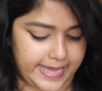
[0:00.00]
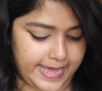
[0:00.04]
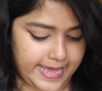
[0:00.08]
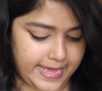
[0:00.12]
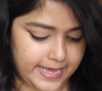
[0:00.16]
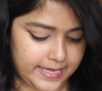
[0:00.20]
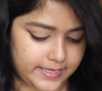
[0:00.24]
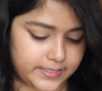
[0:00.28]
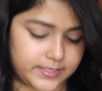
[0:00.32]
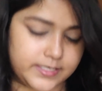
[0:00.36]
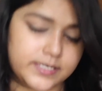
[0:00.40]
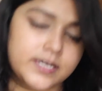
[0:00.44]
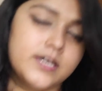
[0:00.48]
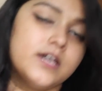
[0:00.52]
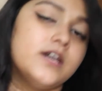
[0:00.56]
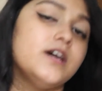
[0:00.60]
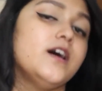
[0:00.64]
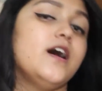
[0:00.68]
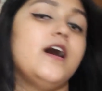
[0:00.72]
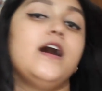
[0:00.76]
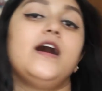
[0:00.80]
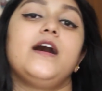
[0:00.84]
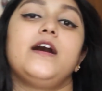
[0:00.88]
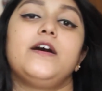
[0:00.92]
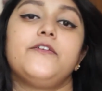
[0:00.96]
And
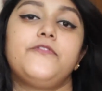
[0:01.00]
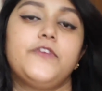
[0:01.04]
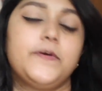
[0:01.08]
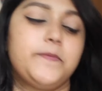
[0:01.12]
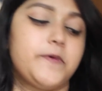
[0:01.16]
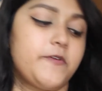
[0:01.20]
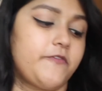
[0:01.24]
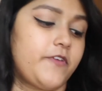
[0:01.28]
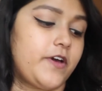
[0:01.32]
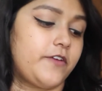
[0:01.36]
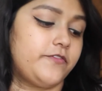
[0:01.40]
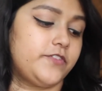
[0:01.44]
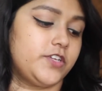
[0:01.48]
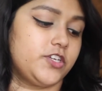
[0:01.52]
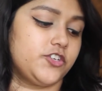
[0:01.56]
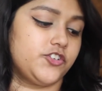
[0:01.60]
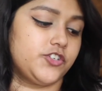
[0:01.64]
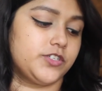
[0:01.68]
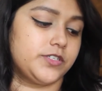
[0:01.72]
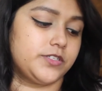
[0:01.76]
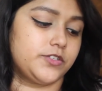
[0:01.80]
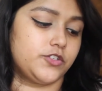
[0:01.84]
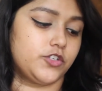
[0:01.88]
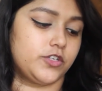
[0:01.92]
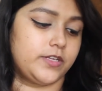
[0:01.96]
for my
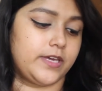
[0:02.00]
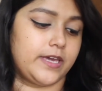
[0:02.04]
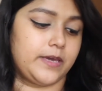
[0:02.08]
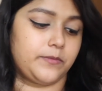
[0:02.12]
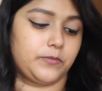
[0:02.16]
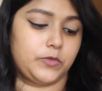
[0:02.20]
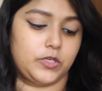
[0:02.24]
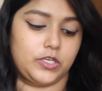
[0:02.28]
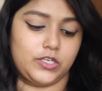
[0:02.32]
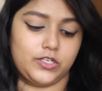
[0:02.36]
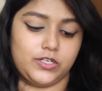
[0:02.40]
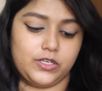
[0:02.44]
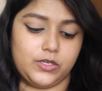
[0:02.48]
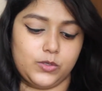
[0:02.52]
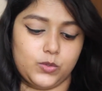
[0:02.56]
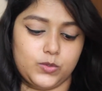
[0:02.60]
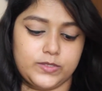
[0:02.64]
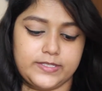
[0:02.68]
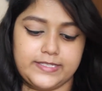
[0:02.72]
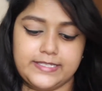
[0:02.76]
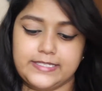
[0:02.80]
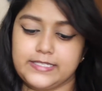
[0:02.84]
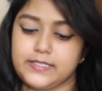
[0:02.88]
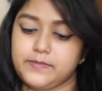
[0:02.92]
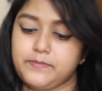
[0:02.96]
foundation today, I'm going to
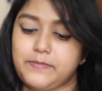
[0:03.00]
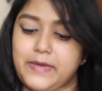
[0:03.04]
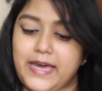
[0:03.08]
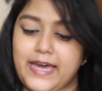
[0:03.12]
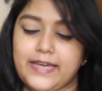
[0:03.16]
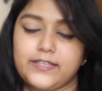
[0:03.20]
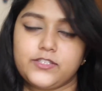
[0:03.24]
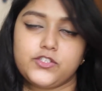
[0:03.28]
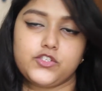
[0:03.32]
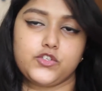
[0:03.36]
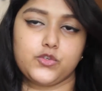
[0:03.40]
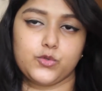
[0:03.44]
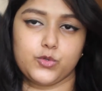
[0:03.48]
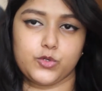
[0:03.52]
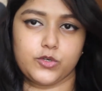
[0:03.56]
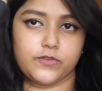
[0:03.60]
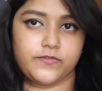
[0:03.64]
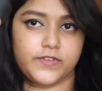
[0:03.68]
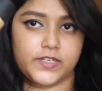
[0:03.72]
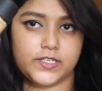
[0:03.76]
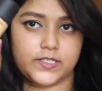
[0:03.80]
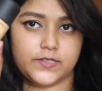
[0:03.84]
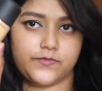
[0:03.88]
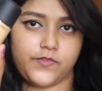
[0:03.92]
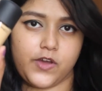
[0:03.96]
use this MAC Studio
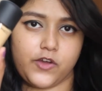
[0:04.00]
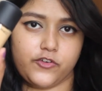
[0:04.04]
Fix